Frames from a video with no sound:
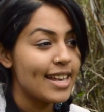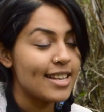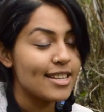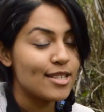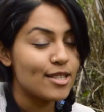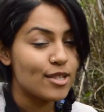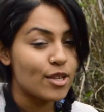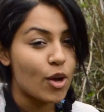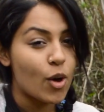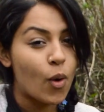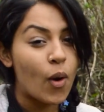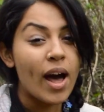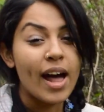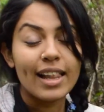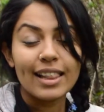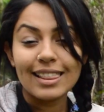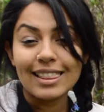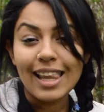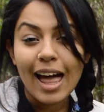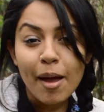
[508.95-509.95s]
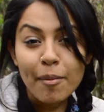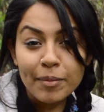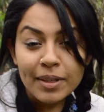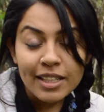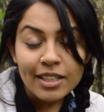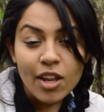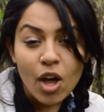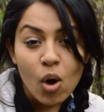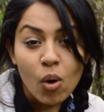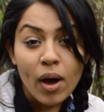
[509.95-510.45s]
So let me
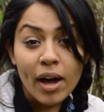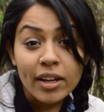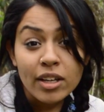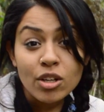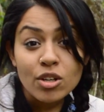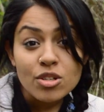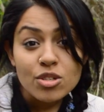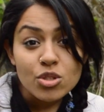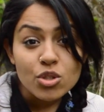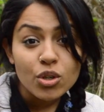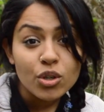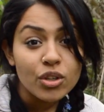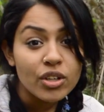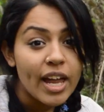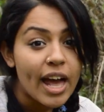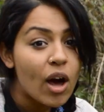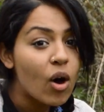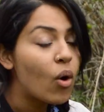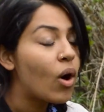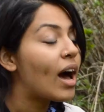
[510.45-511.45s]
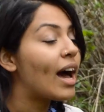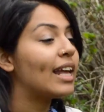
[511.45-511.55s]
know how yours turn out.